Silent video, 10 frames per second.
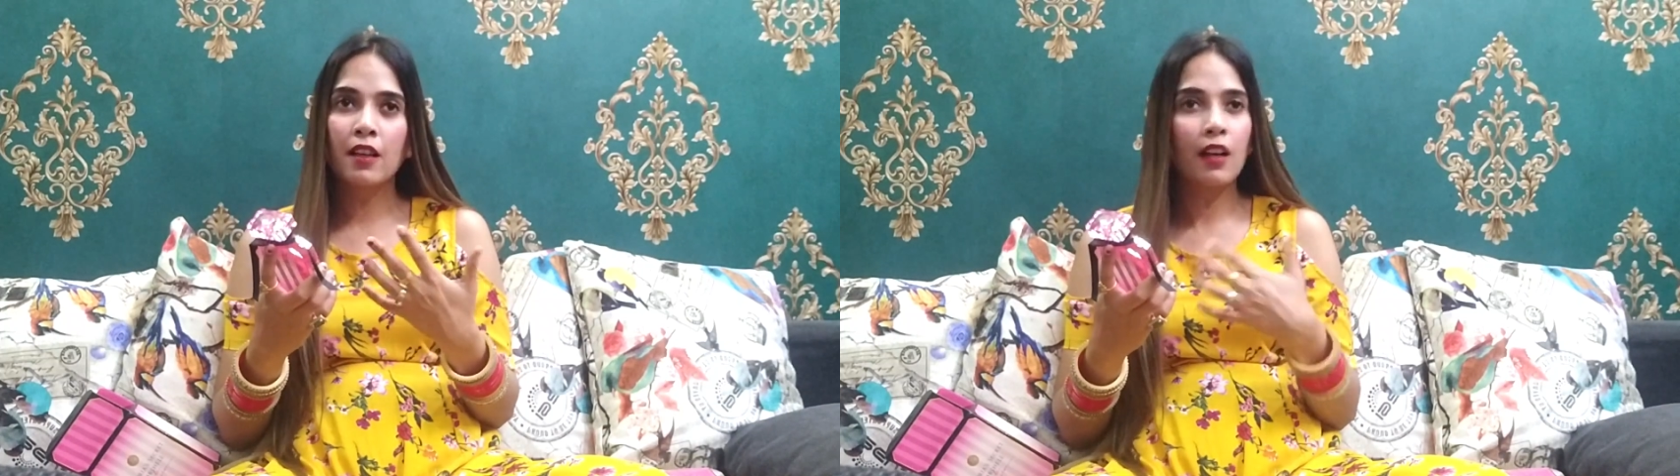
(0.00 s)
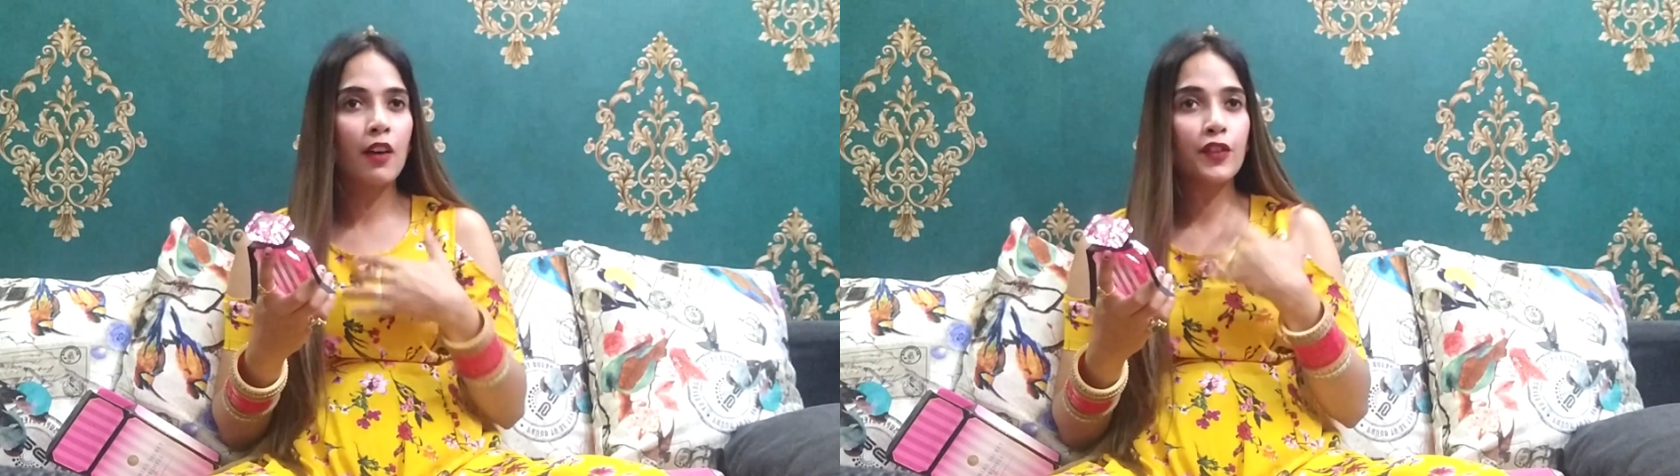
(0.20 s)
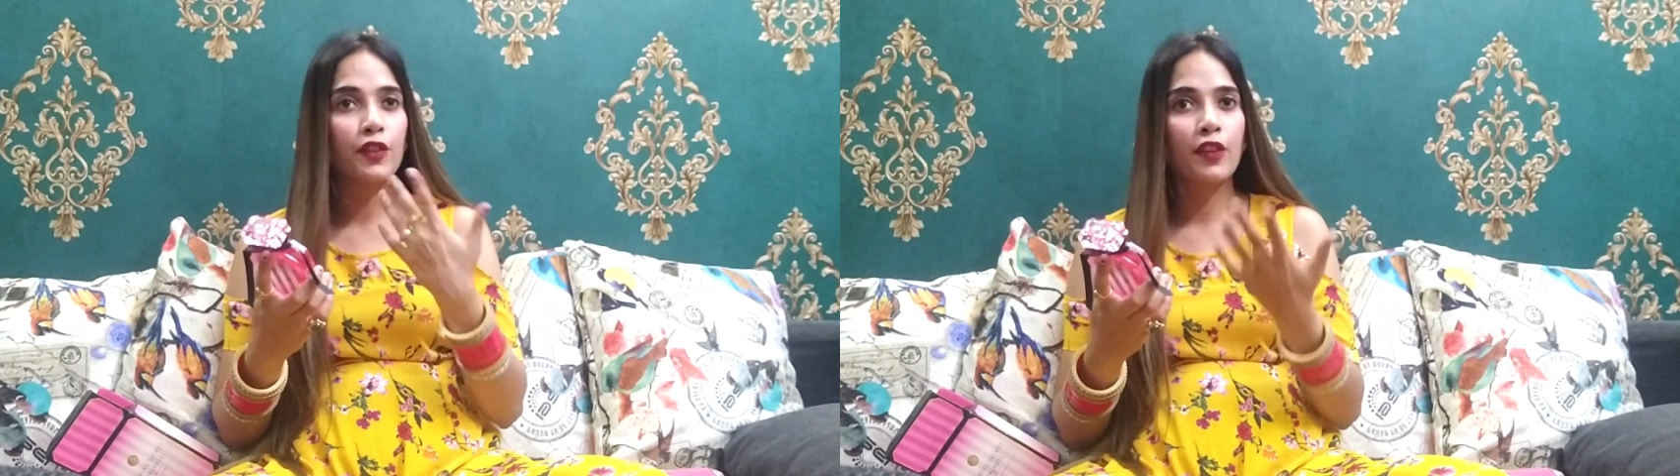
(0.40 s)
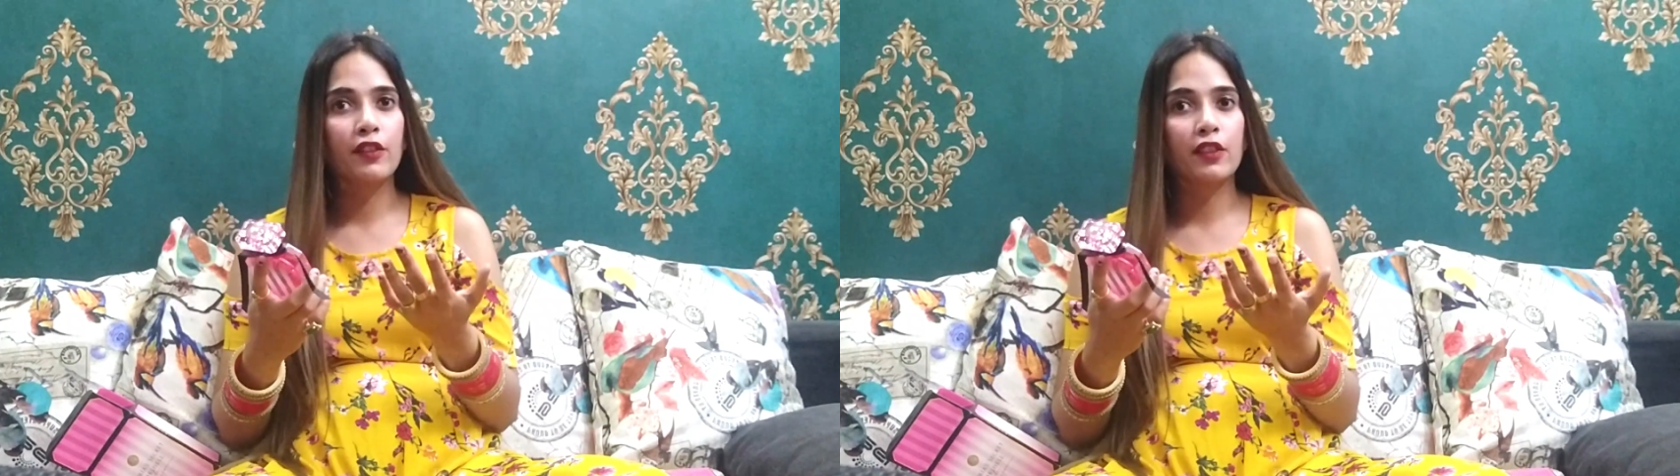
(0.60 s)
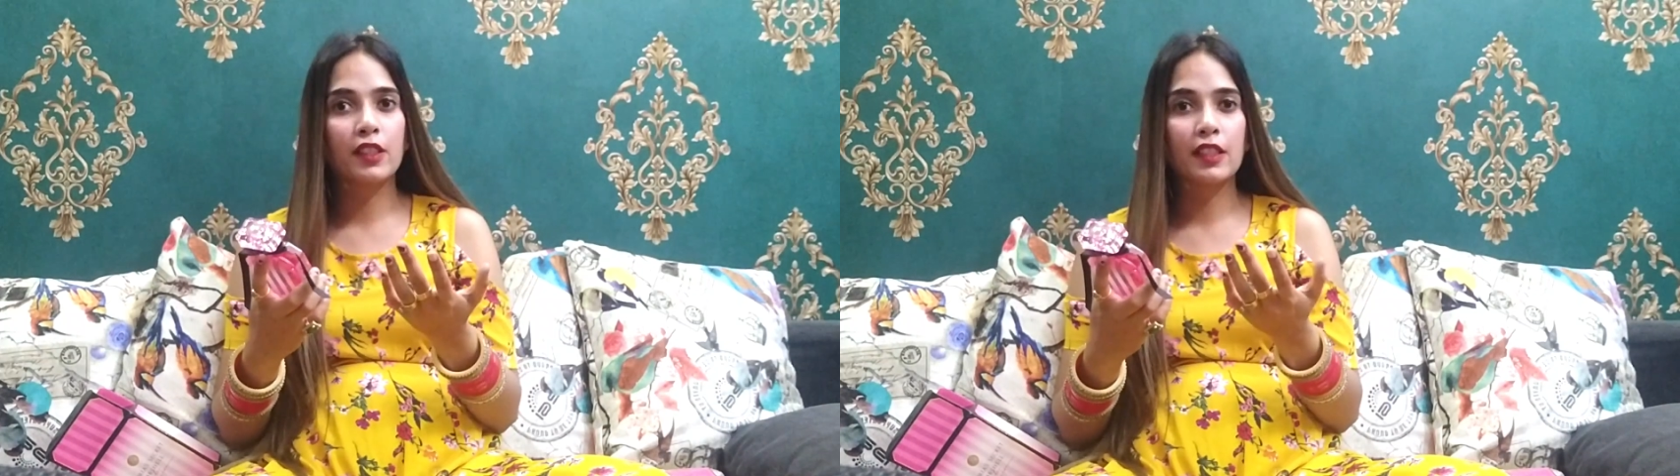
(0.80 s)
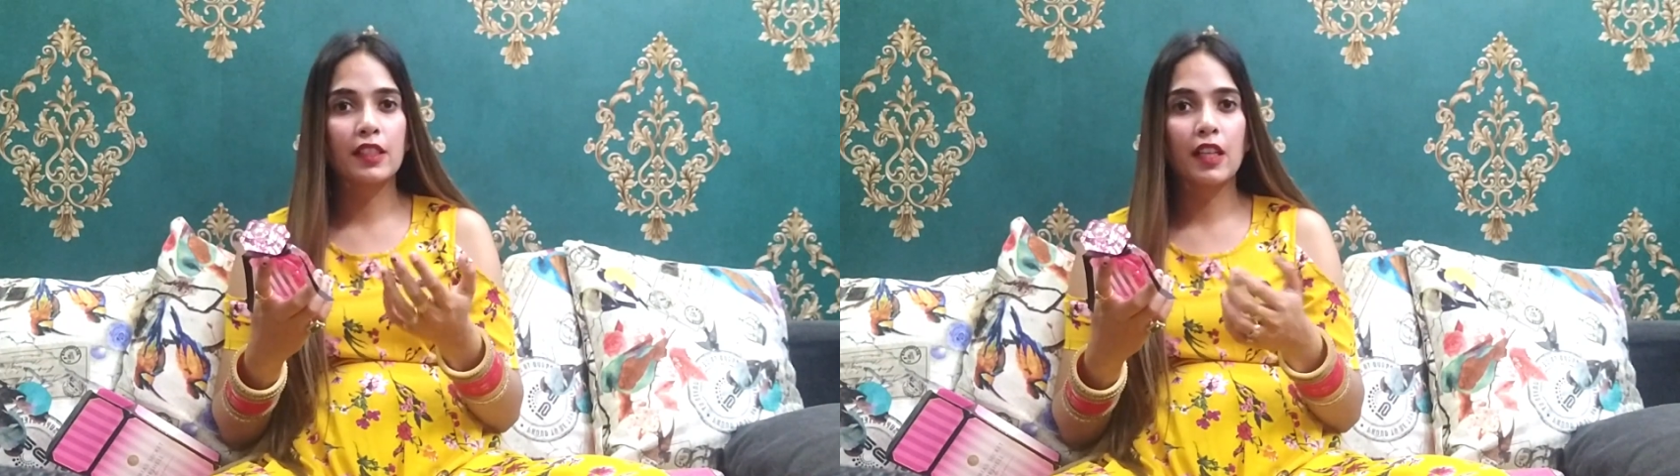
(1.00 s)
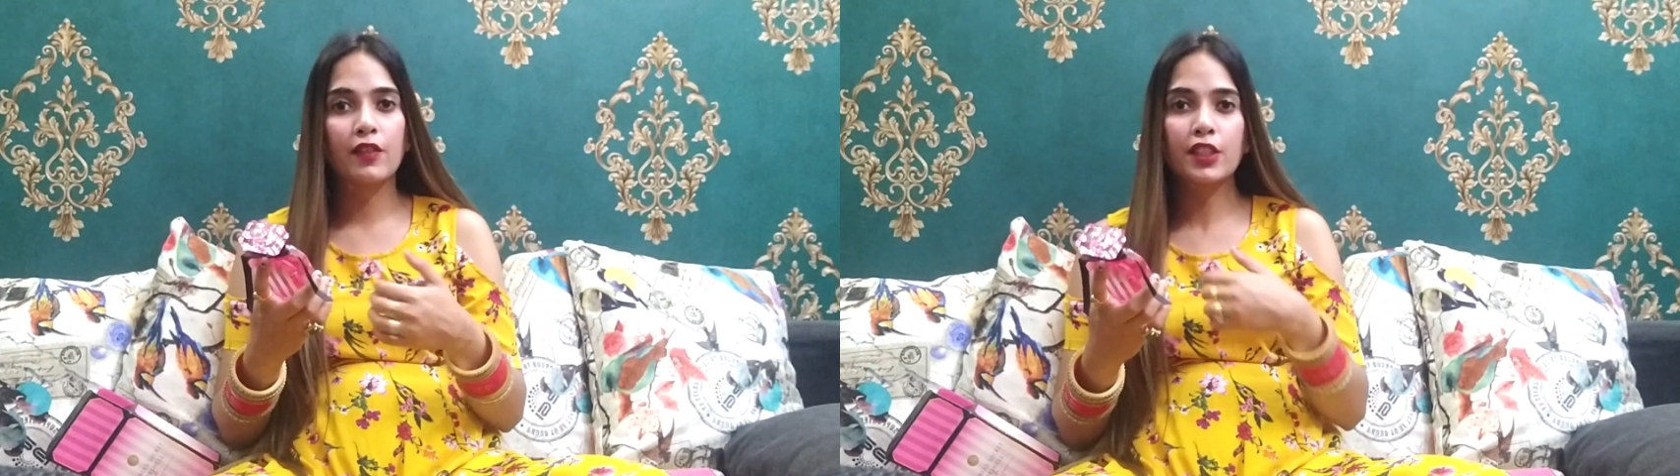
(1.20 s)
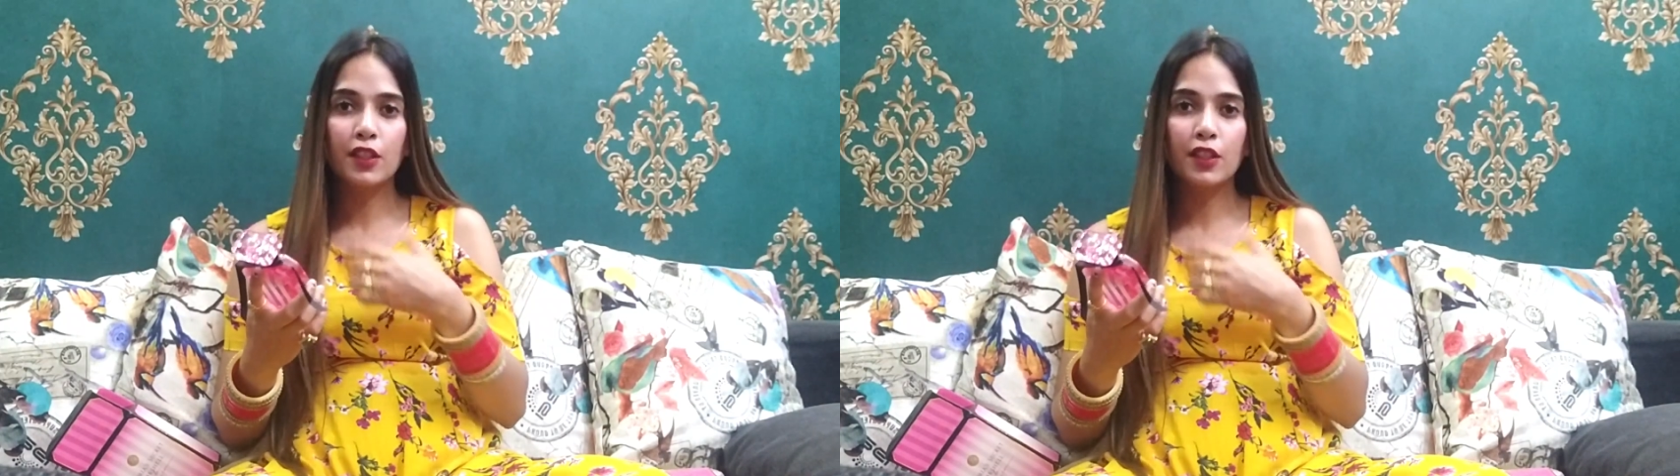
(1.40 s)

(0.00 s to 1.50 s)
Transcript: after 5 to 6 hours